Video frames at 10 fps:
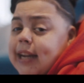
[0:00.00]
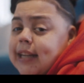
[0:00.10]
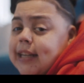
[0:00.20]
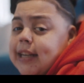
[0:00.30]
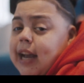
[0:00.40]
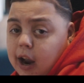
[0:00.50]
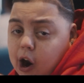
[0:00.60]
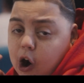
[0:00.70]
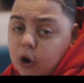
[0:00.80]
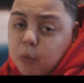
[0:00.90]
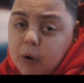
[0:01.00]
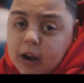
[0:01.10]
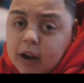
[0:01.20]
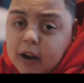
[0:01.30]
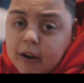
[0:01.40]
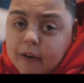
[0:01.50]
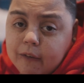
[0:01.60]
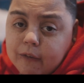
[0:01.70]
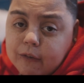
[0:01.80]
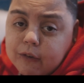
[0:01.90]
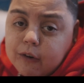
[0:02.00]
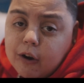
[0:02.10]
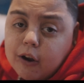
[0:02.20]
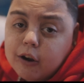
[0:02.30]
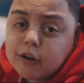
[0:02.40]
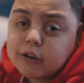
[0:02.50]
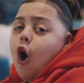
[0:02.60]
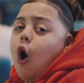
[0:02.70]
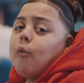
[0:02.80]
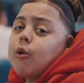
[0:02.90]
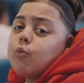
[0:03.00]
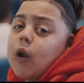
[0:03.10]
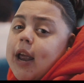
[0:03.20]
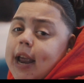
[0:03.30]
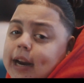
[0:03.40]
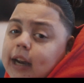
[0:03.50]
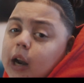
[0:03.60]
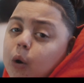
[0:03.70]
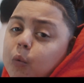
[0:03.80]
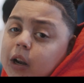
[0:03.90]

Got style, all the way you flaunt to. Hope you're ready, cause I